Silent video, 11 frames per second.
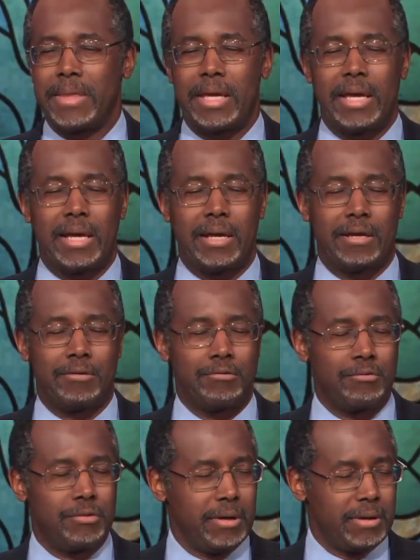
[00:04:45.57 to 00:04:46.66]

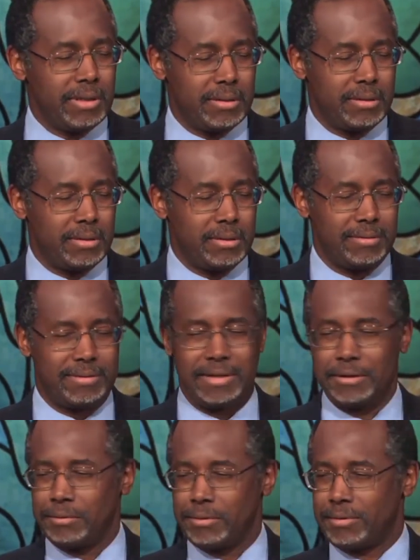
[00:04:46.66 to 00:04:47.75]
very
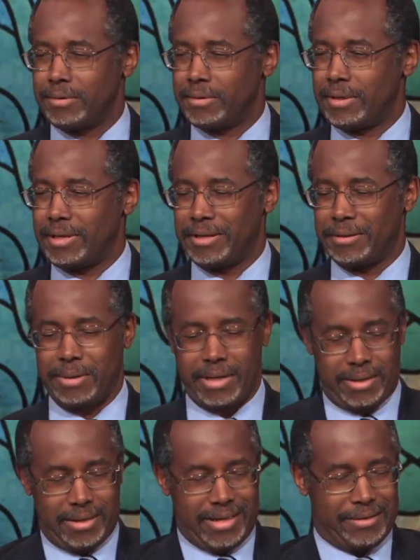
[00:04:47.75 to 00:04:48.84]
distinguished-looking young man,
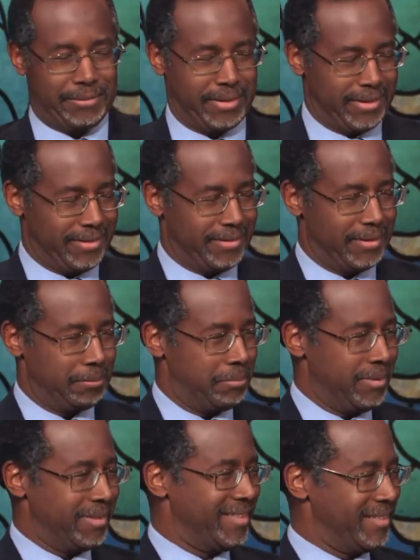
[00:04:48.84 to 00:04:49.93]
had on his
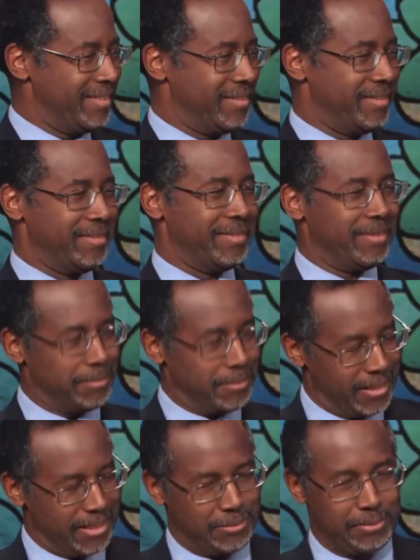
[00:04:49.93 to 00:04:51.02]
business suit and
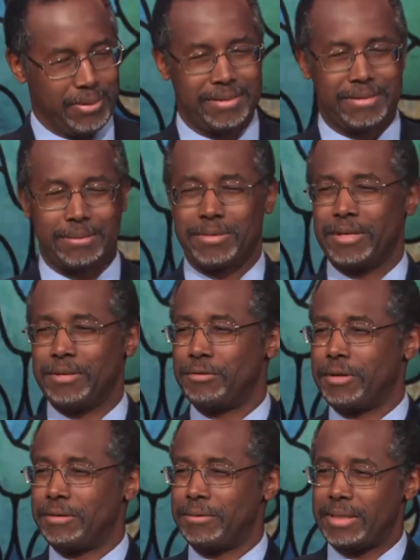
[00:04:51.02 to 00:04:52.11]
expressed himself
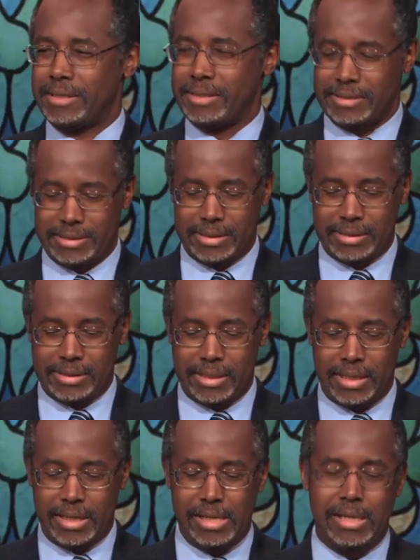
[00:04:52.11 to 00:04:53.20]
very well. And he said,
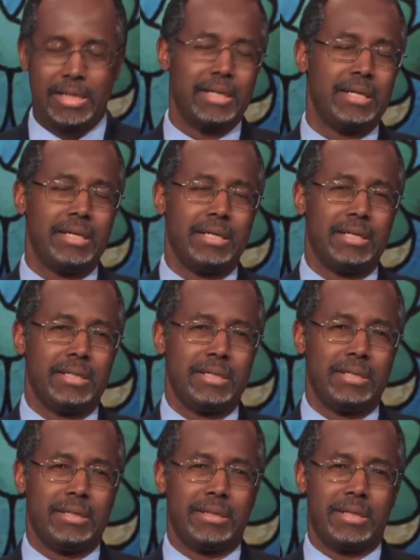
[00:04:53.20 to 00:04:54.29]

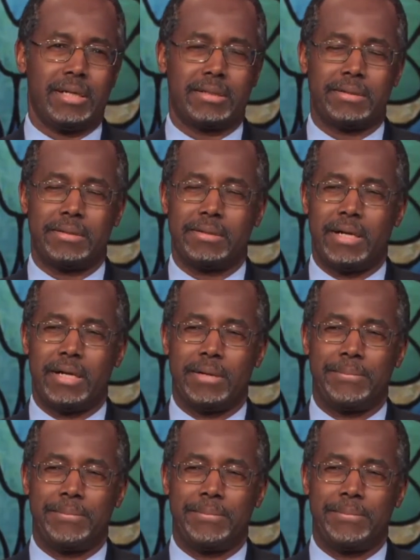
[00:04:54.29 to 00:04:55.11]
doctor,